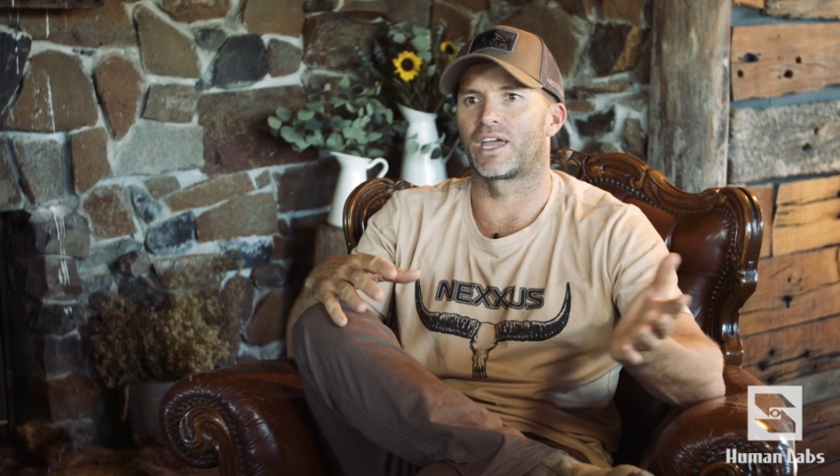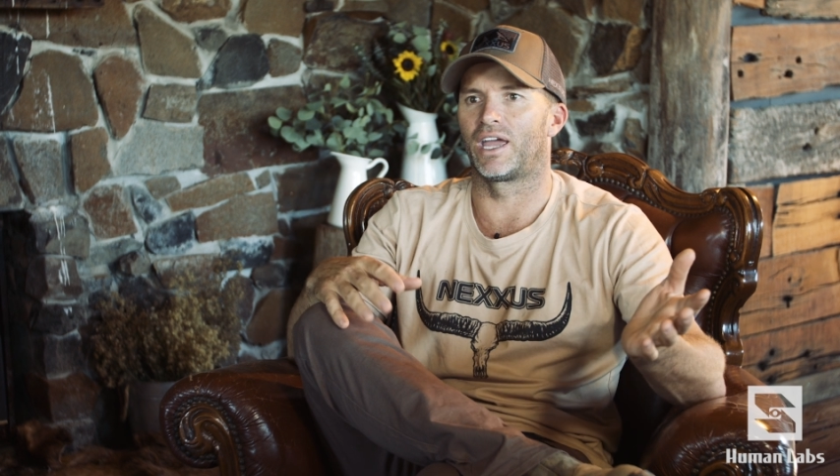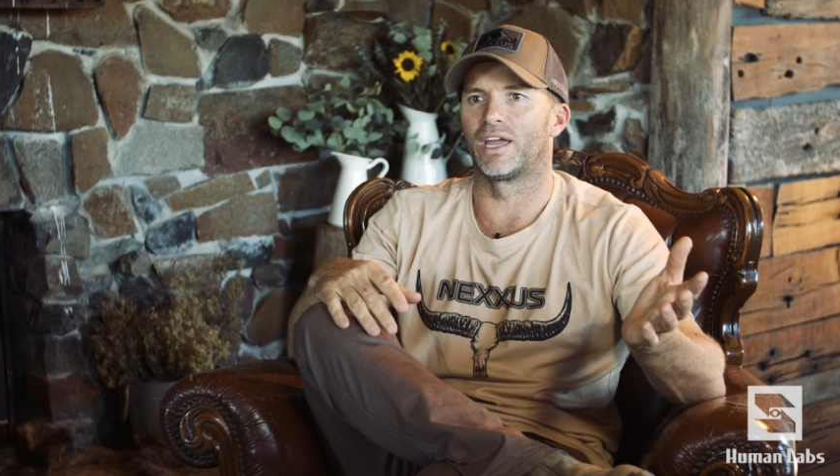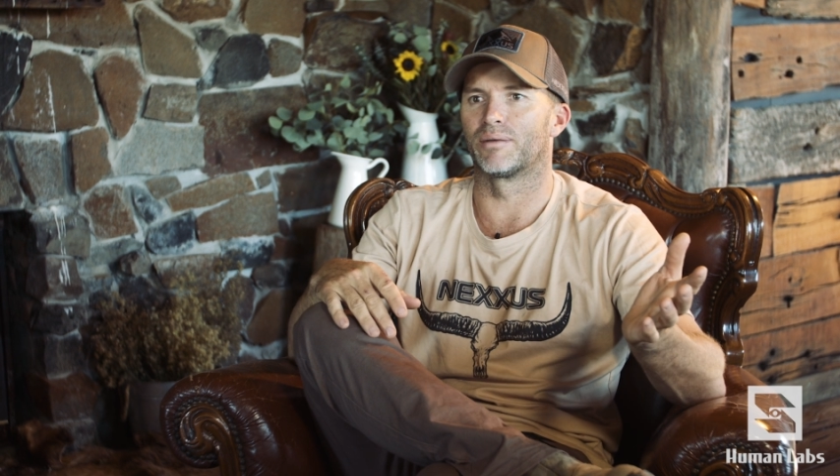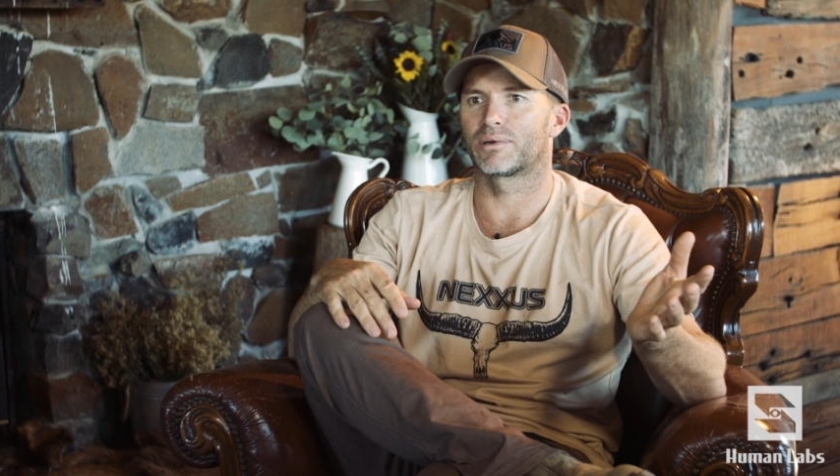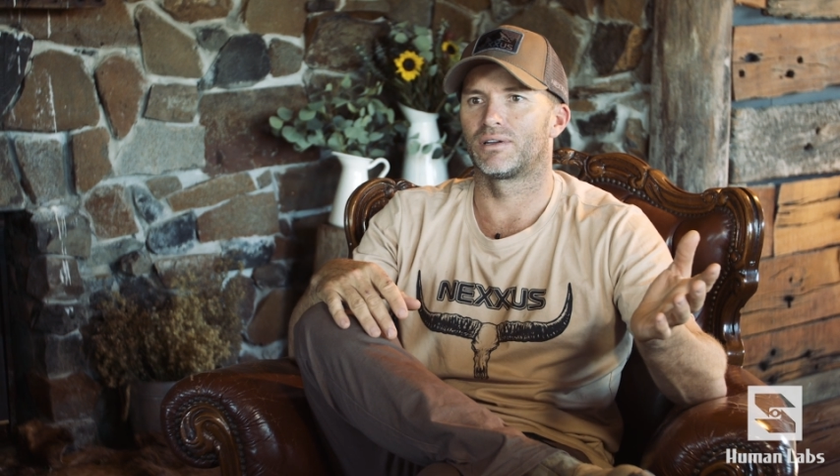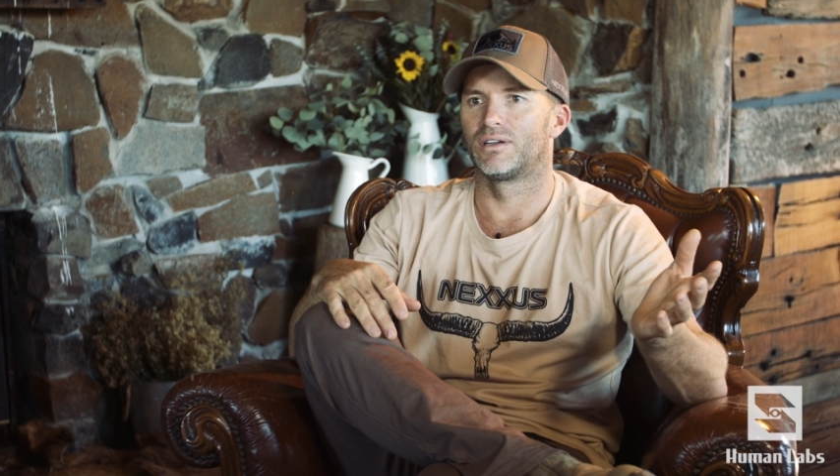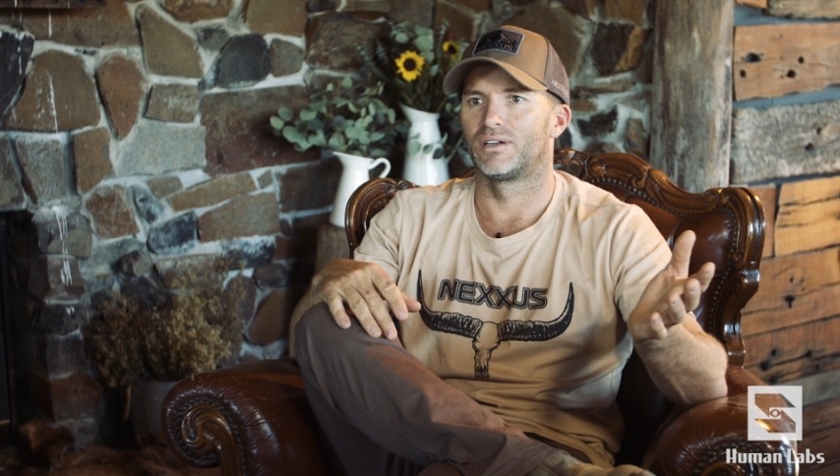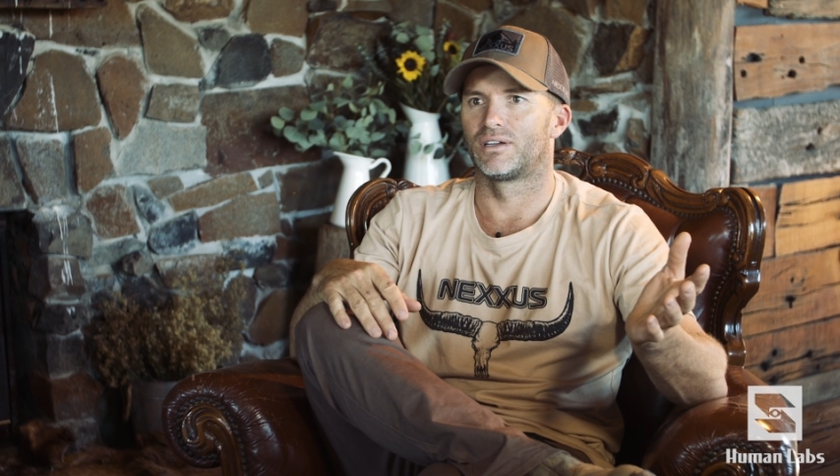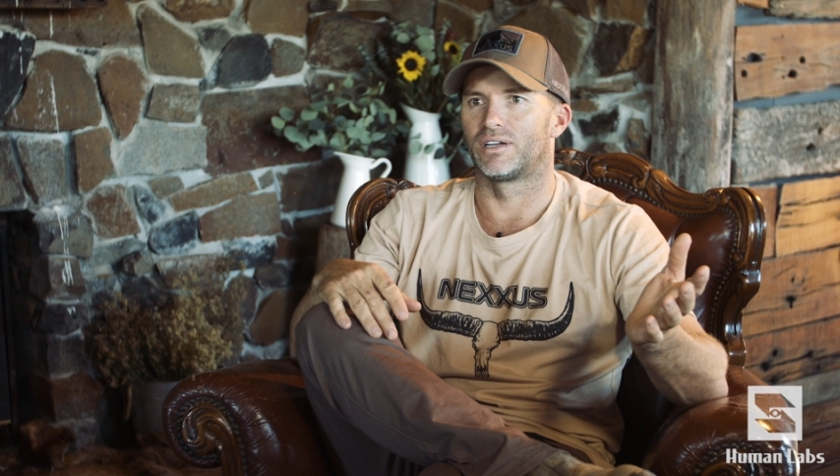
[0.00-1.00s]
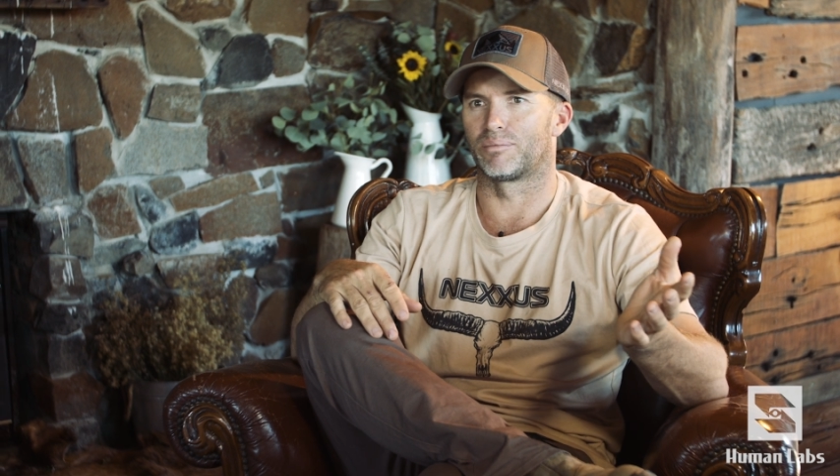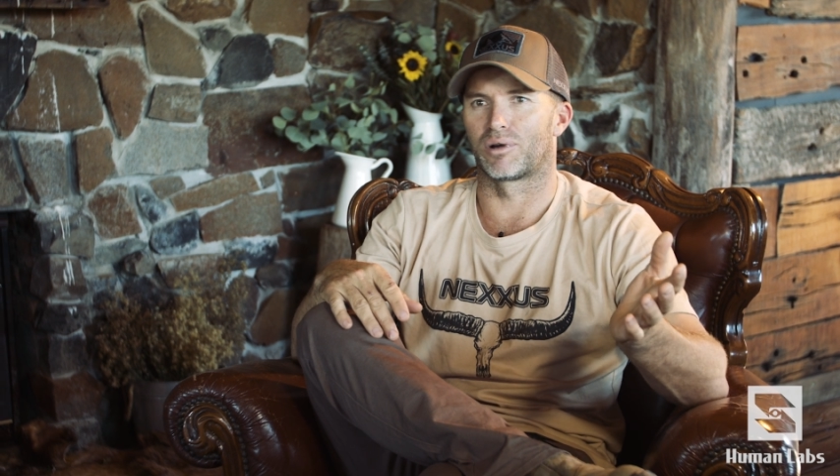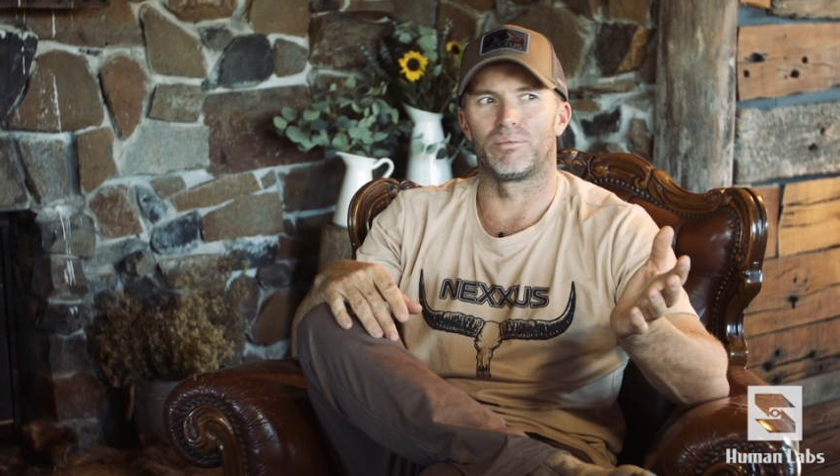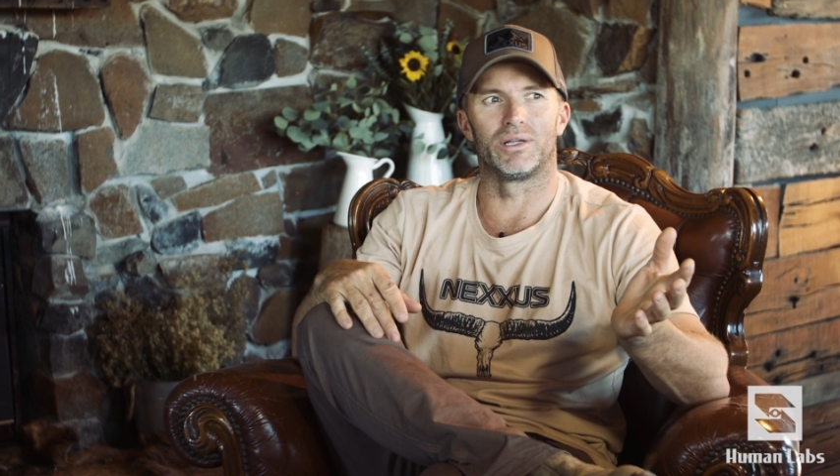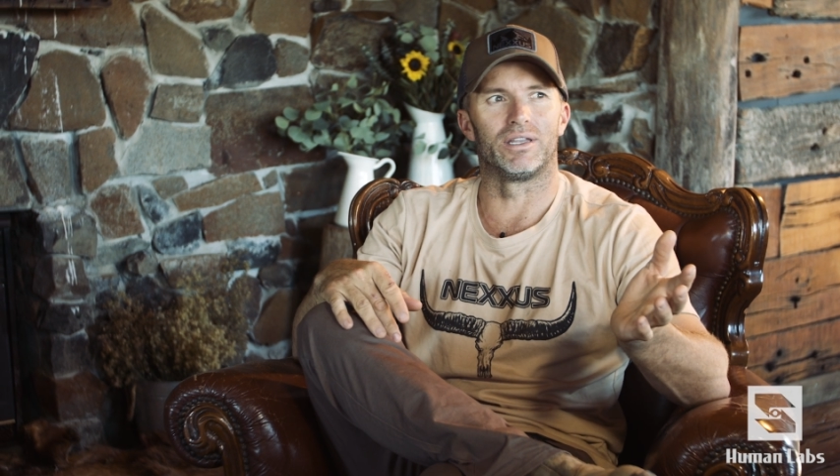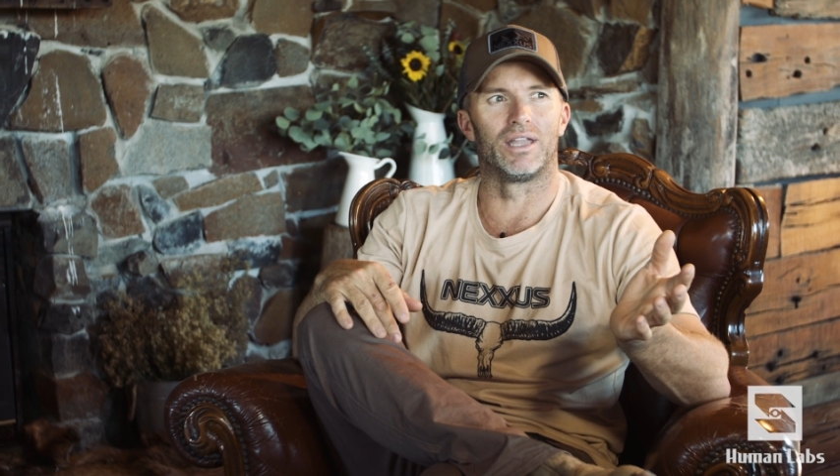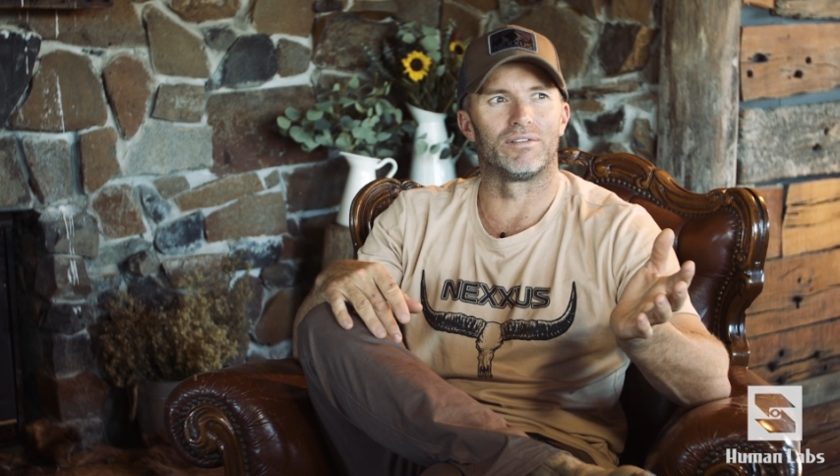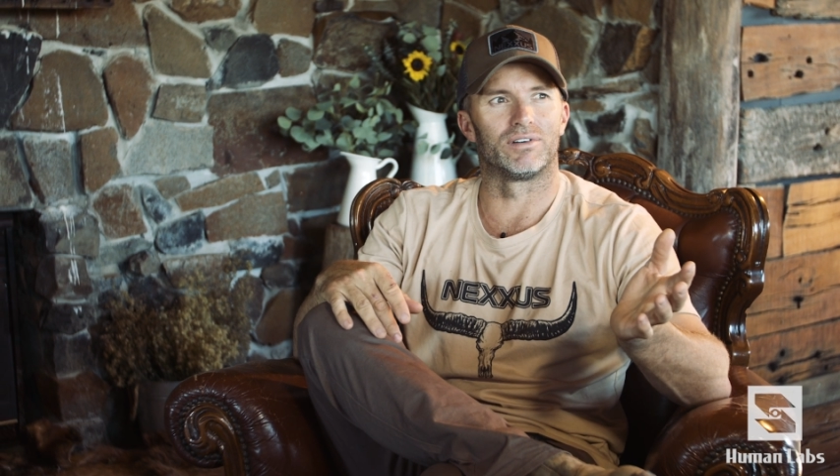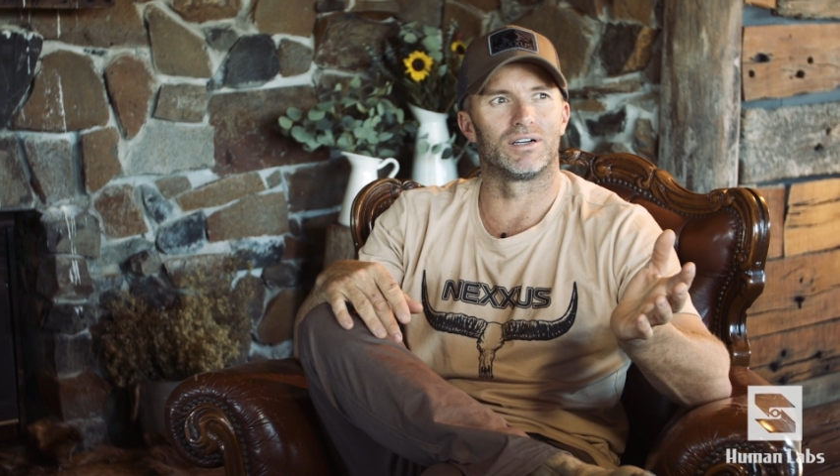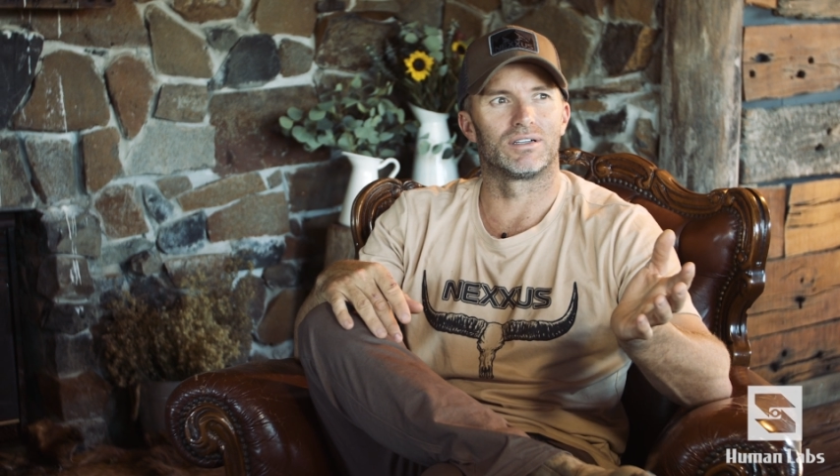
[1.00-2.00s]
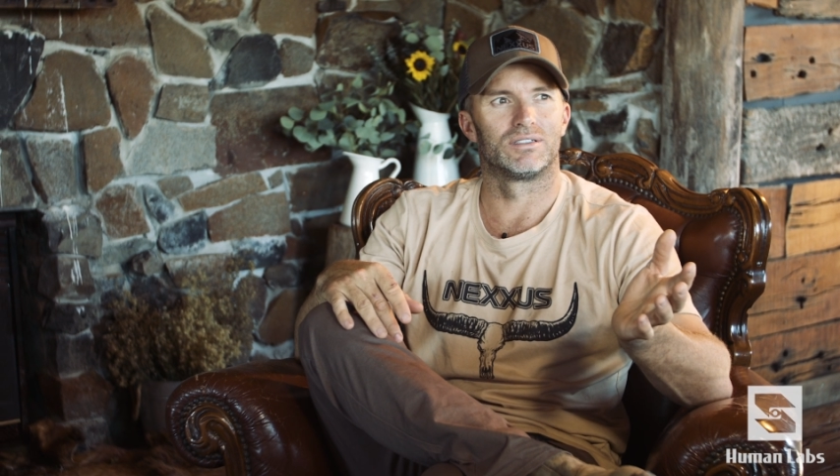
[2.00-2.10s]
camp, and probably another